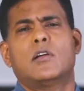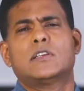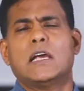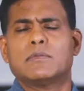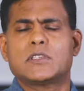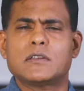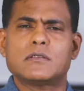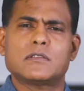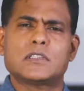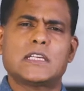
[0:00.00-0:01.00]

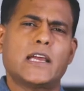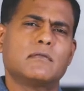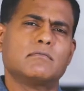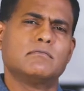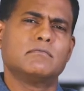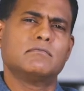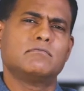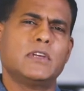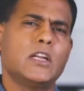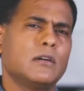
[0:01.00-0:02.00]
Samson said,
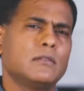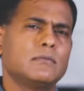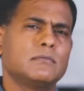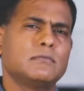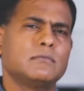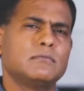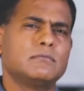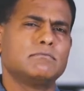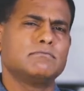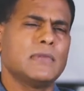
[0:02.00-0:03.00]
You know,
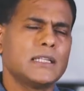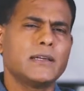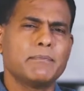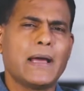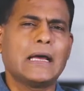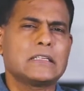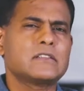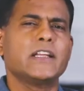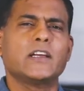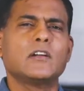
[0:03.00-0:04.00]
Nothing bad is
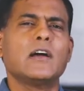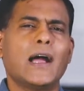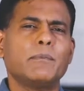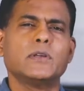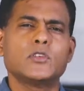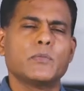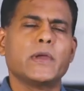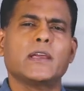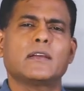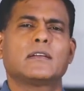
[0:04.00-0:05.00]
really going to happen to
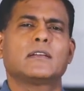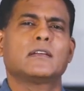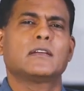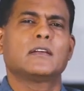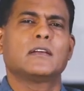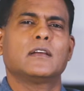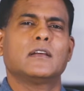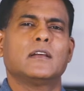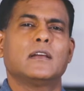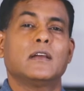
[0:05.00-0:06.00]
me.
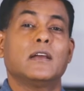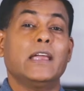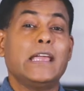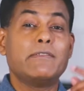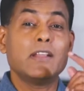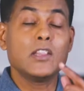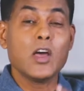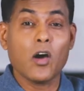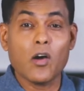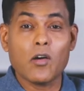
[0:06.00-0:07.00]
Even
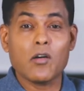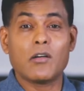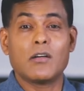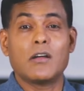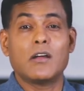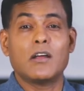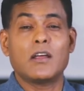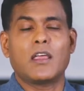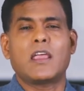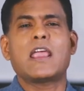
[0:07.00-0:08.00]
though
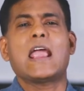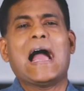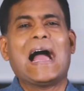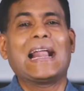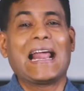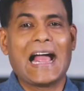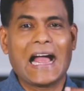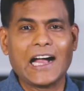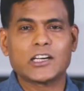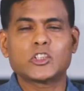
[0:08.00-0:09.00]
he had
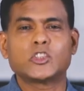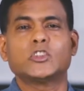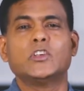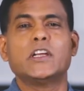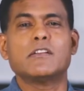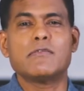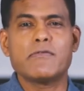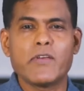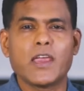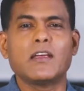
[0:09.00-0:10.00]
actually
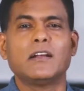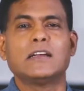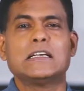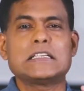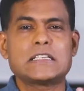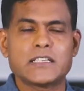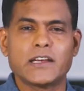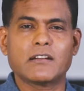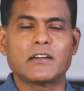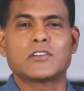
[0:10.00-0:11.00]
revealed his
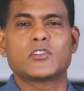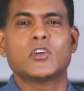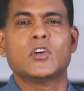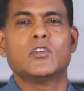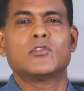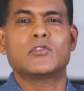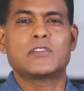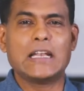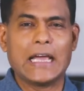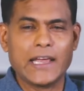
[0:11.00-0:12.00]
secret to
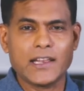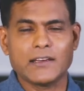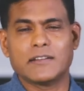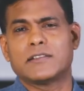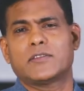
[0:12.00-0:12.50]
Delilah.